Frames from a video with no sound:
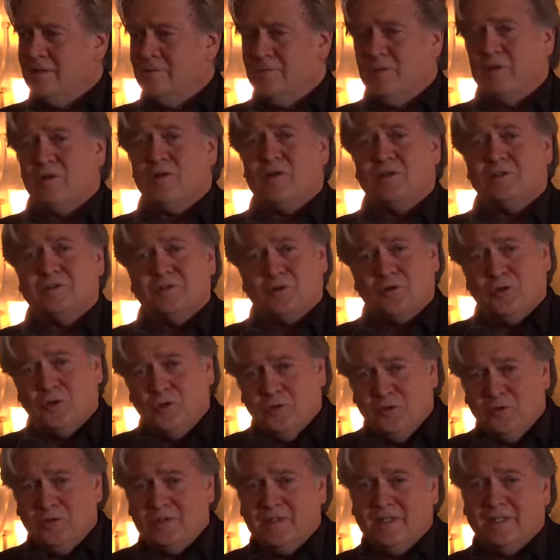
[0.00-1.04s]
Because they're
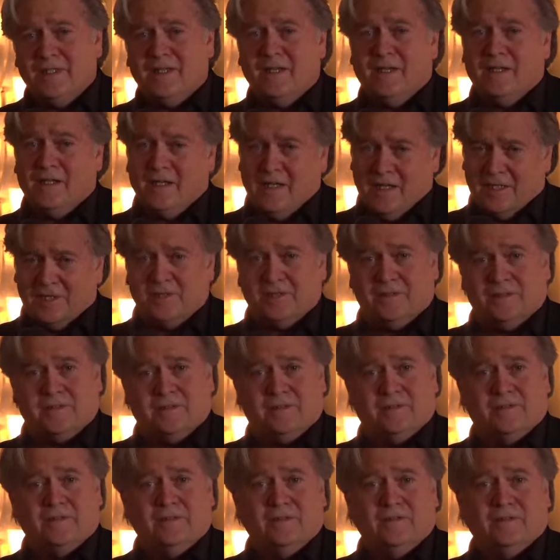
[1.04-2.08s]
losing
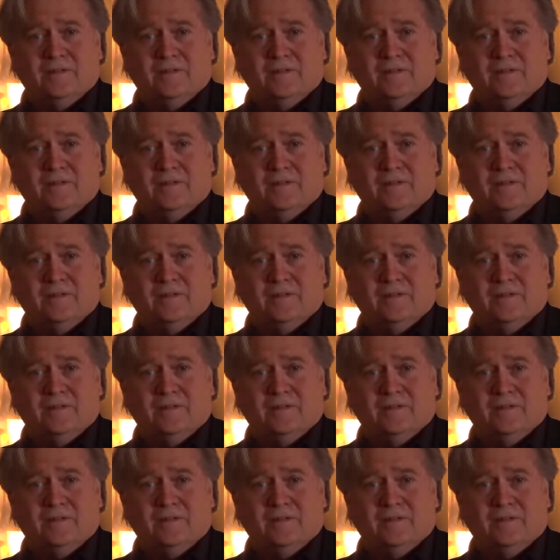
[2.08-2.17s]
elections.